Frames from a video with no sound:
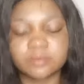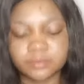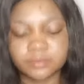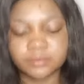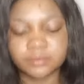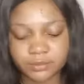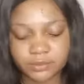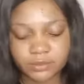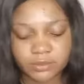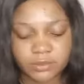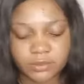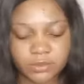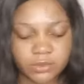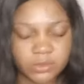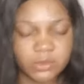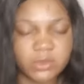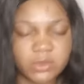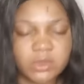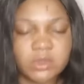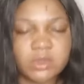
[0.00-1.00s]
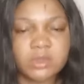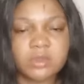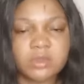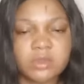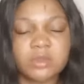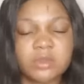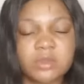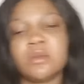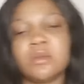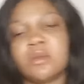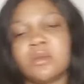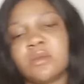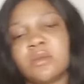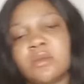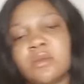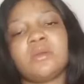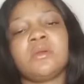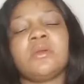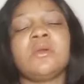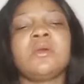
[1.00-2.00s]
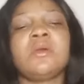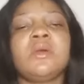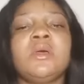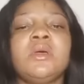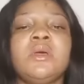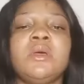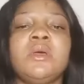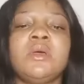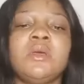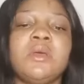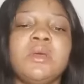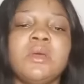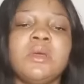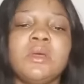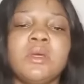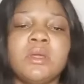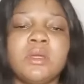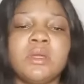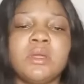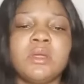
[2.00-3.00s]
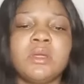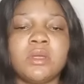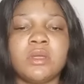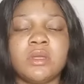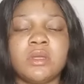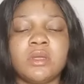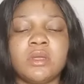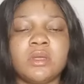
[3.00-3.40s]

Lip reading: (silence)